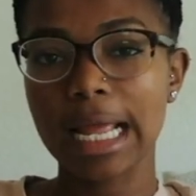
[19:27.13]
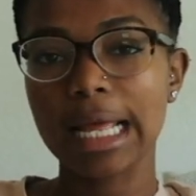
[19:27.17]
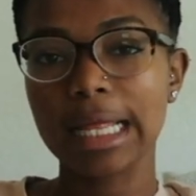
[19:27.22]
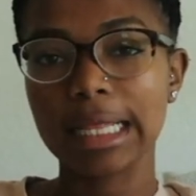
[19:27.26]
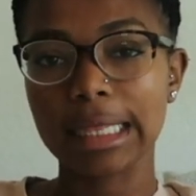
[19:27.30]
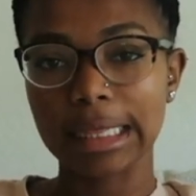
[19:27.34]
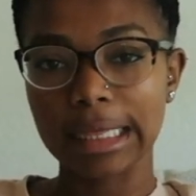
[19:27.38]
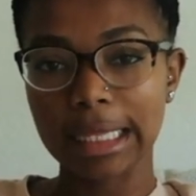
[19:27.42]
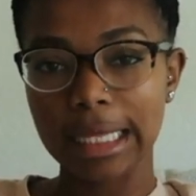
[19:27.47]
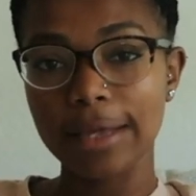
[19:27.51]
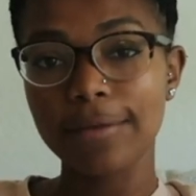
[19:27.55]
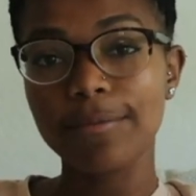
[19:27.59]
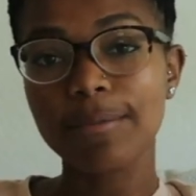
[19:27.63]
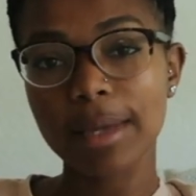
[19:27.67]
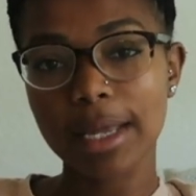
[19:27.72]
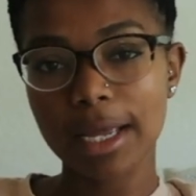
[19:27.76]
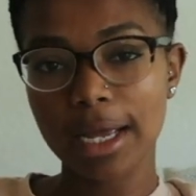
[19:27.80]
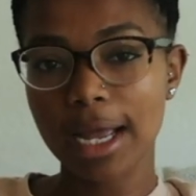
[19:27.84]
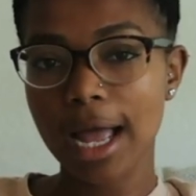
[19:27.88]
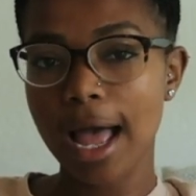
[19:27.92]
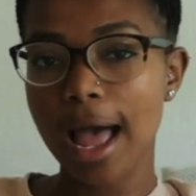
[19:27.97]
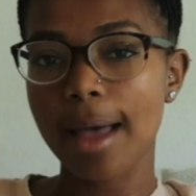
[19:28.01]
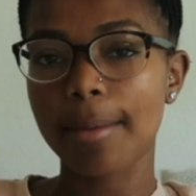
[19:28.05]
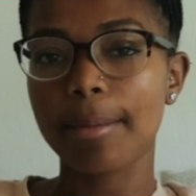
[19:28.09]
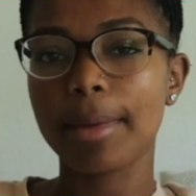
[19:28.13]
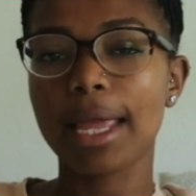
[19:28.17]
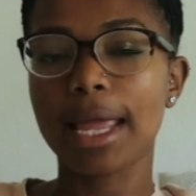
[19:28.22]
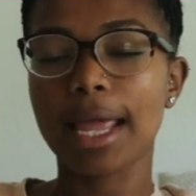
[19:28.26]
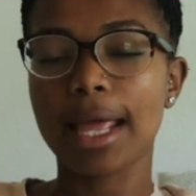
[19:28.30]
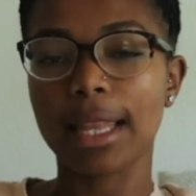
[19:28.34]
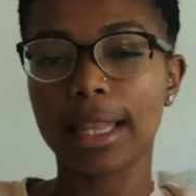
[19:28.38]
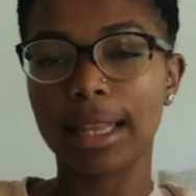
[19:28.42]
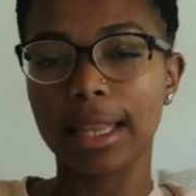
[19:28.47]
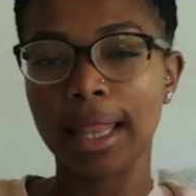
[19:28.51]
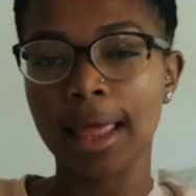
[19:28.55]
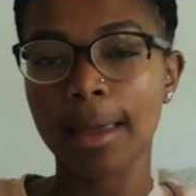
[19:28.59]
Leave me a comment
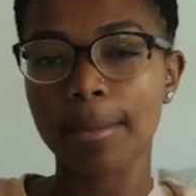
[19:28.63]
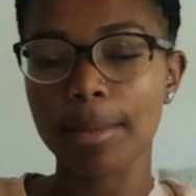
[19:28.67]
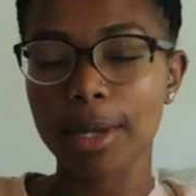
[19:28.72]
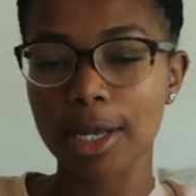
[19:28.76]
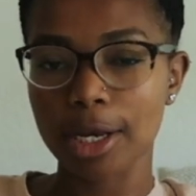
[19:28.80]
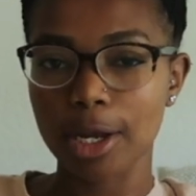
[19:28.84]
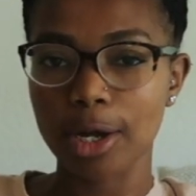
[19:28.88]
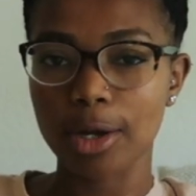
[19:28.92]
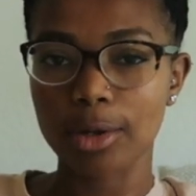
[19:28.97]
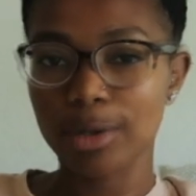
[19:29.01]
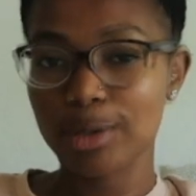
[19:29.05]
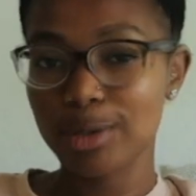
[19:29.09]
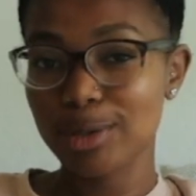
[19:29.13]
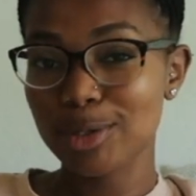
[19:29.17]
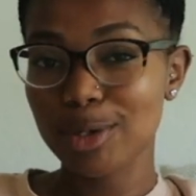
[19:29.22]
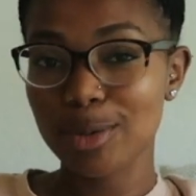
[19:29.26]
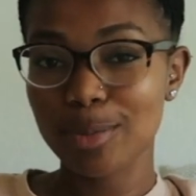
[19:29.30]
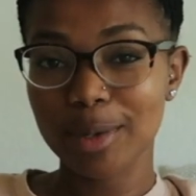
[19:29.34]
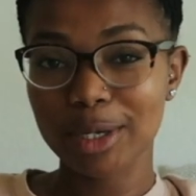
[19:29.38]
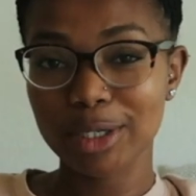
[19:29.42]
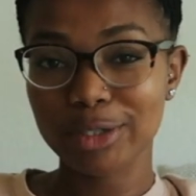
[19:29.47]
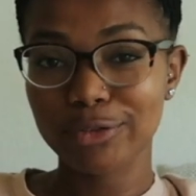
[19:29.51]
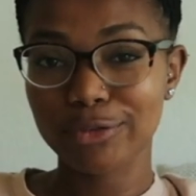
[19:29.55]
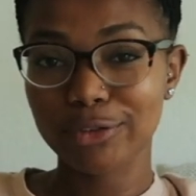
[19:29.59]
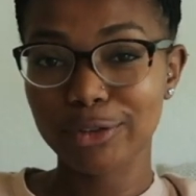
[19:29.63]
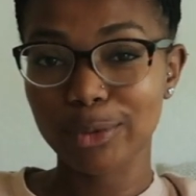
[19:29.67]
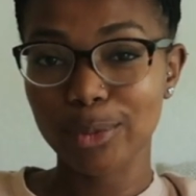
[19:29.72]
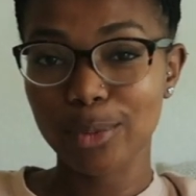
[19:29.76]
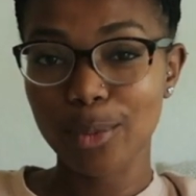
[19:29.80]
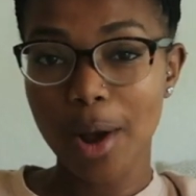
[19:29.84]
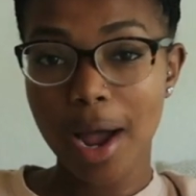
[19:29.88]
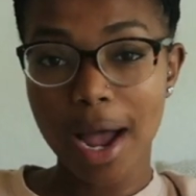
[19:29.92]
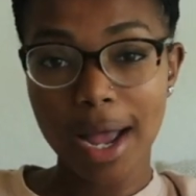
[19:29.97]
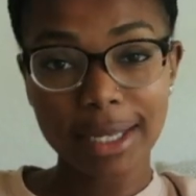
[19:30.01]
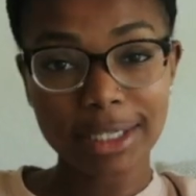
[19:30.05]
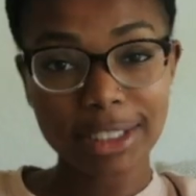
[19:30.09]
and let me know. Thank you so much for
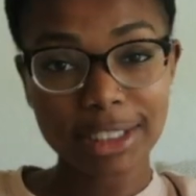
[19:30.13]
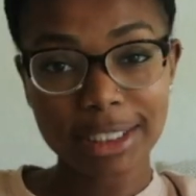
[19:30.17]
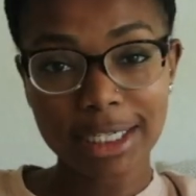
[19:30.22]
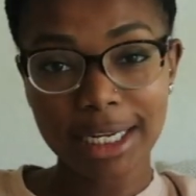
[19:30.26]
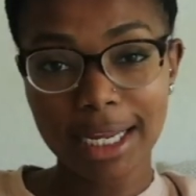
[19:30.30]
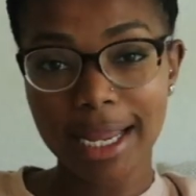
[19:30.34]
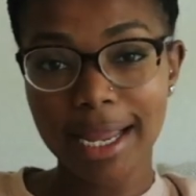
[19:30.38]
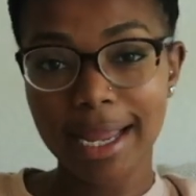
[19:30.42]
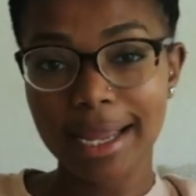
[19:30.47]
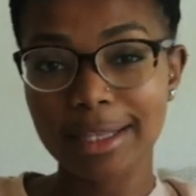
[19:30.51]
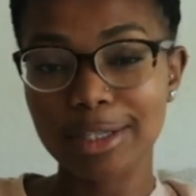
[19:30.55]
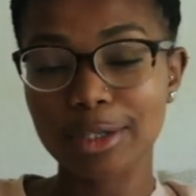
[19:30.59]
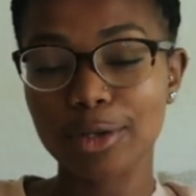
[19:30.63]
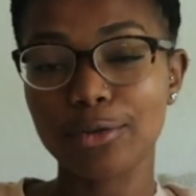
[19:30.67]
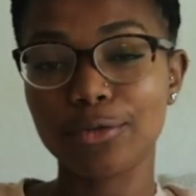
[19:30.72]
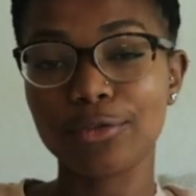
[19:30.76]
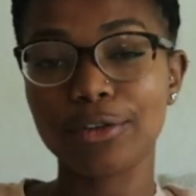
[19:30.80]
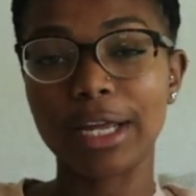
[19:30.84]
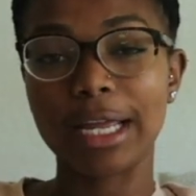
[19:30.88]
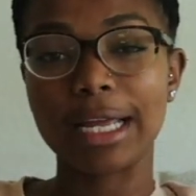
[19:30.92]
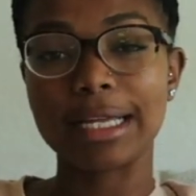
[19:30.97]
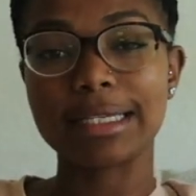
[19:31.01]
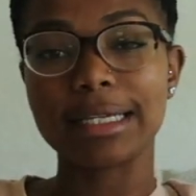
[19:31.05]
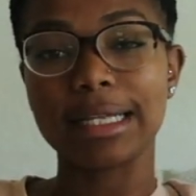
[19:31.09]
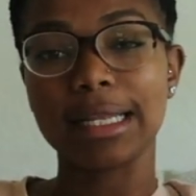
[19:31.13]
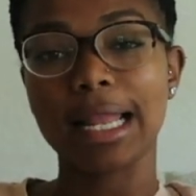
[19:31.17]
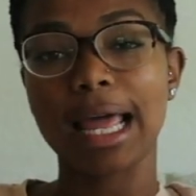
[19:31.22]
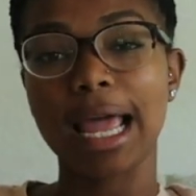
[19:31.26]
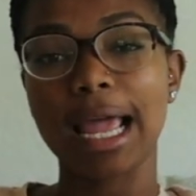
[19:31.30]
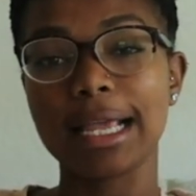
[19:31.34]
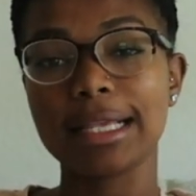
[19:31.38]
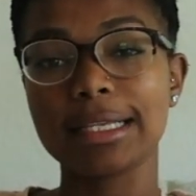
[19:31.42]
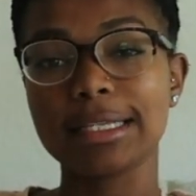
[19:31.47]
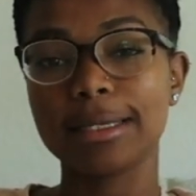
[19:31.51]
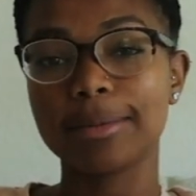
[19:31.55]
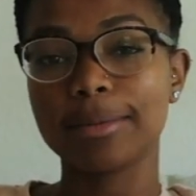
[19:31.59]
watching. Don't forget to
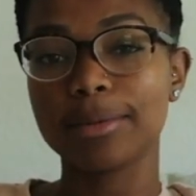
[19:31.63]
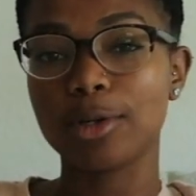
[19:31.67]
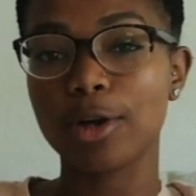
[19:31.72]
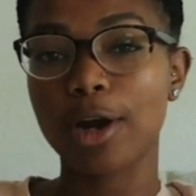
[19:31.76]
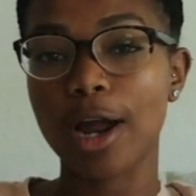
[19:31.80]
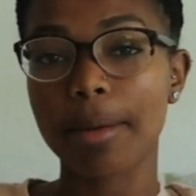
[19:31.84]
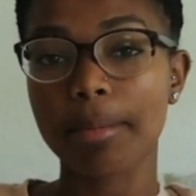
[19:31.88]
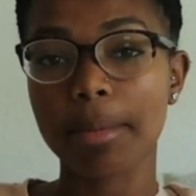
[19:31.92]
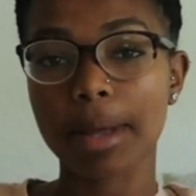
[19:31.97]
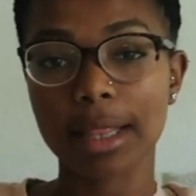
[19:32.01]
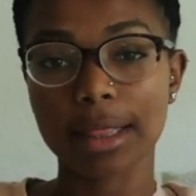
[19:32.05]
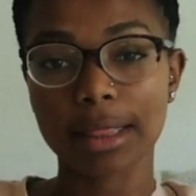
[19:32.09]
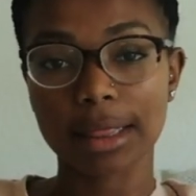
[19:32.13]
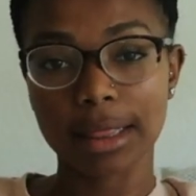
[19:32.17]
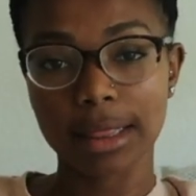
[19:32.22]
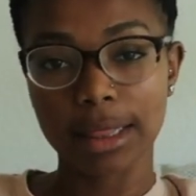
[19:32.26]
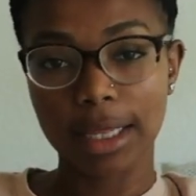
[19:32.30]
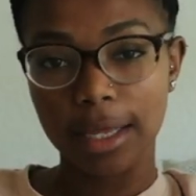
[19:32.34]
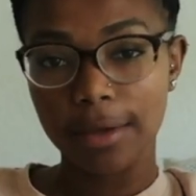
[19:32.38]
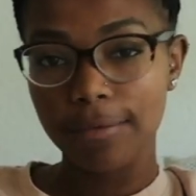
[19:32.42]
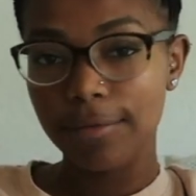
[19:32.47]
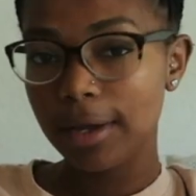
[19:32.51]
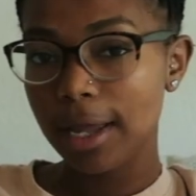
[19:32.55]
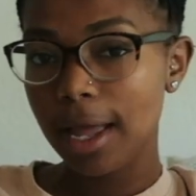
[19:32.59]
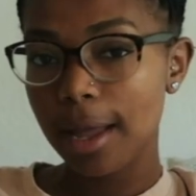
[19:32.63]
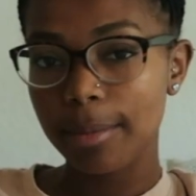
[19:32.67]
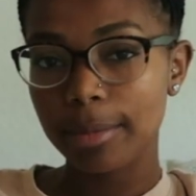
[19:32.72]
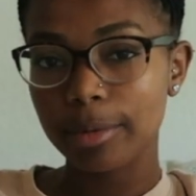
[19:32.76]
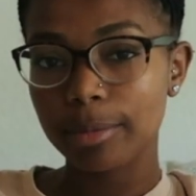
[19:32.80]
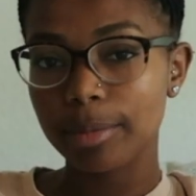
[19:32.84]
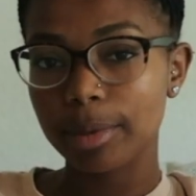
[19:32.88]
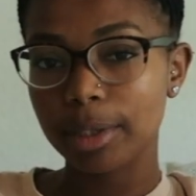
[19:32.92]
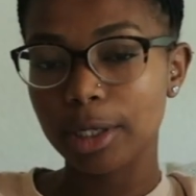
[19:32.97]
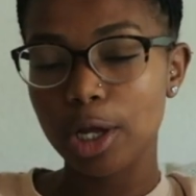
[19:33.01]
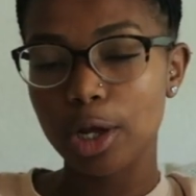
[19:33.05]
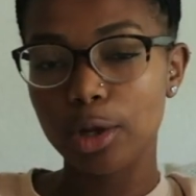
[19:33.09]
like, subscribe, leave a comment
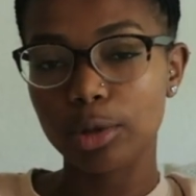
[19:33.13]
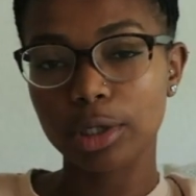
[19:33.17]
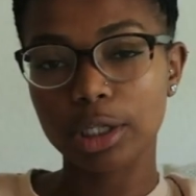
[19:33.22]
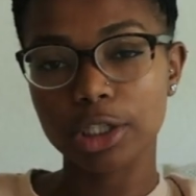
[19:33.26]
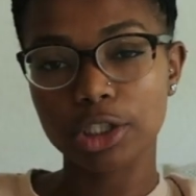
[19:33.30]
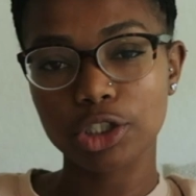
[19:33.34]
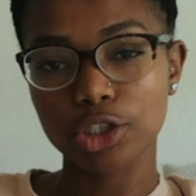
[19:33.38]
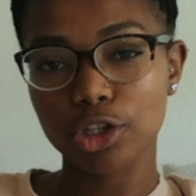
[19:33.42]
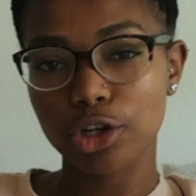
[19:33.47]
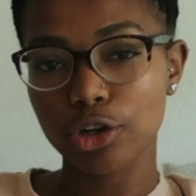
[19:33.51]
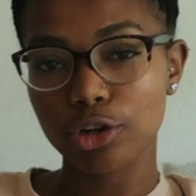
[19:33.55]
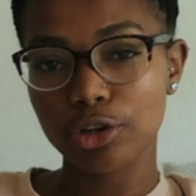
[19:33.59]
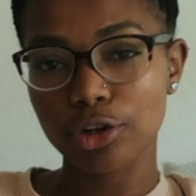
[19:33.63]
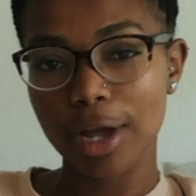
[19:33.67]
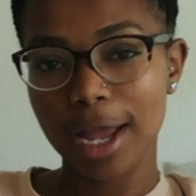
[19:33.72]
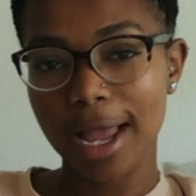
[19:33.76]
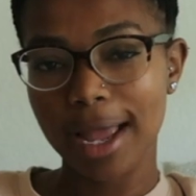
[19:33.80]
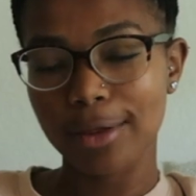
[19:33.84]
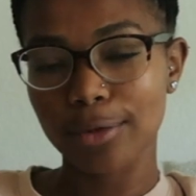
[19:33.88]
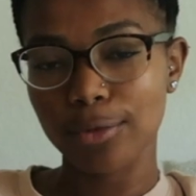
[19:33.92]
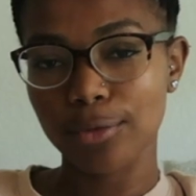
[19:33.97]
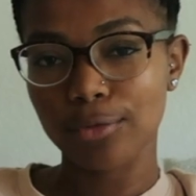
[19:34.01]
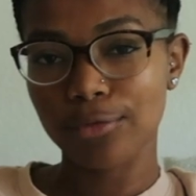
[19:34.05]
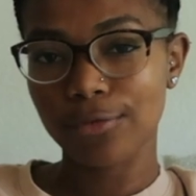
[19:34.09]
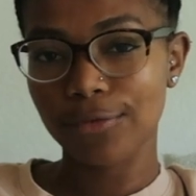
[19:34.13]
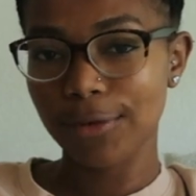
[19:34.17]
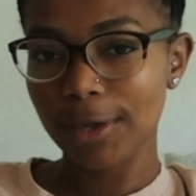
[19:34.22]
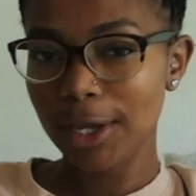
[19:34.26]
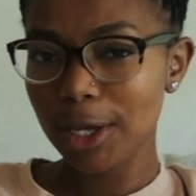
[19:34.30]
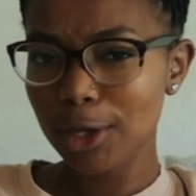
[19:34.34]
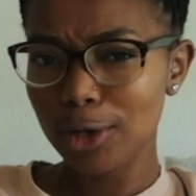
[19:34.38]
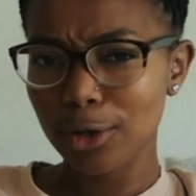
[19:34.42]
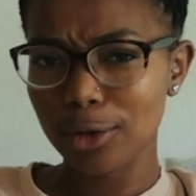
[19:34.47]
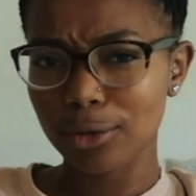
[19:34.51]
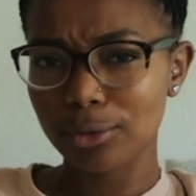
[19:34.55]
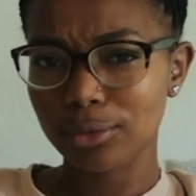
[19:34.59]
below. Let your girl know how you
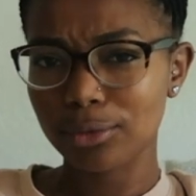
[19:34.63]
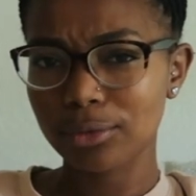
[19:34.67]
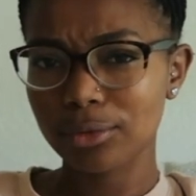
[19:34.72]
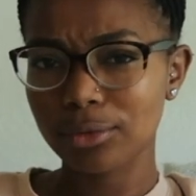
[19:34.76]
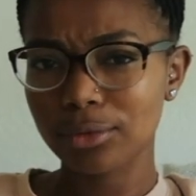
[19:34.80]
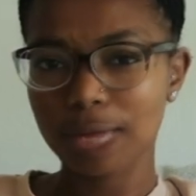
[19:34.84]
feel.